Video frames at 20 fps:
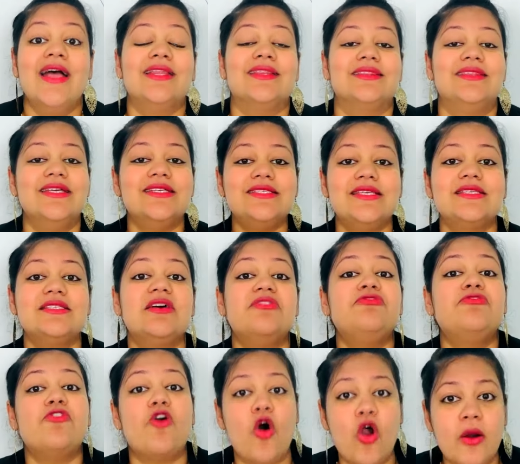This is a
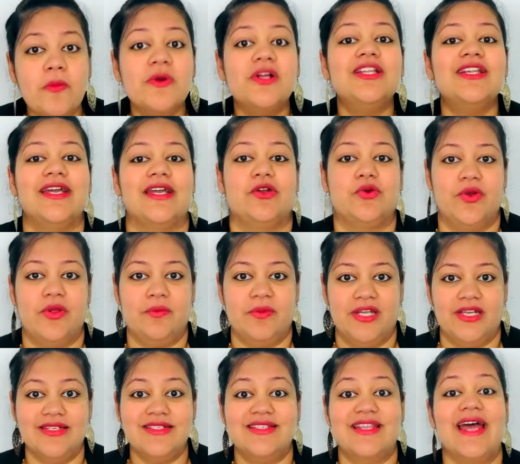formal
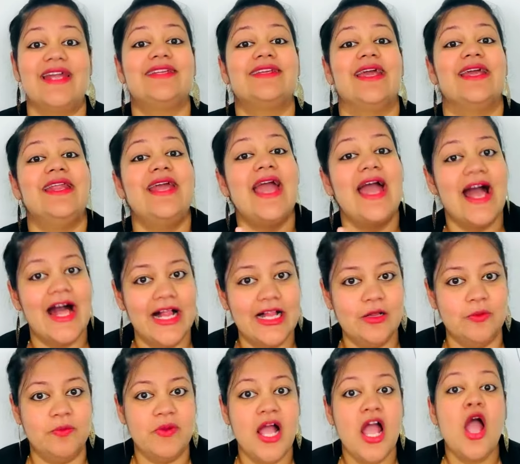agreement that can
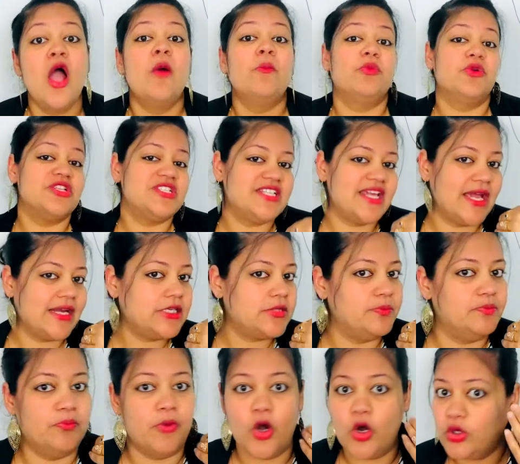help
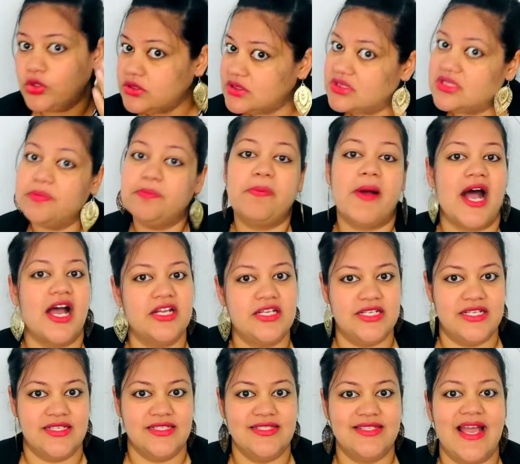protect both the
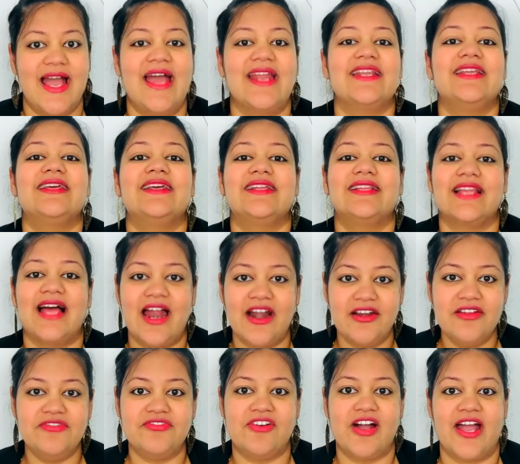parties and
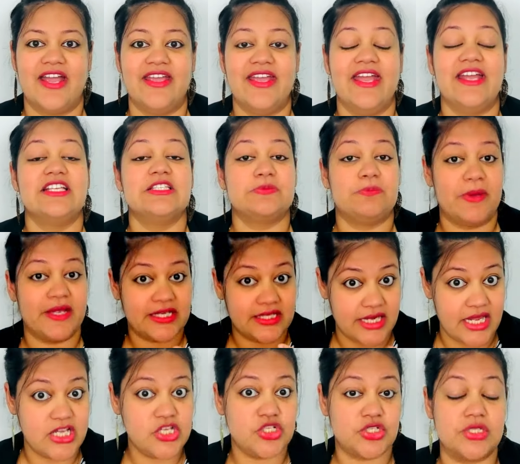clarify
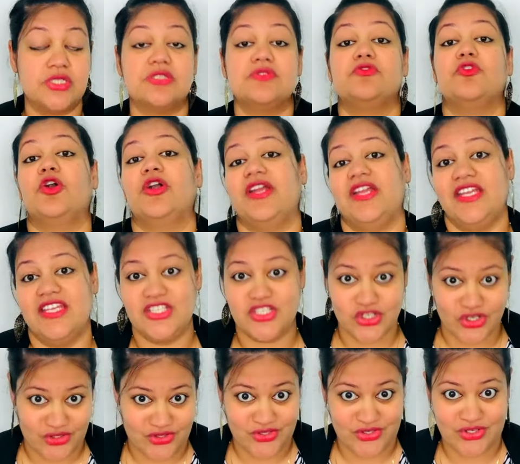expectations for each
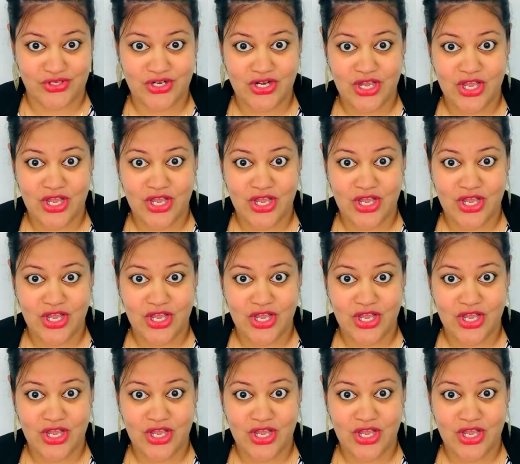other.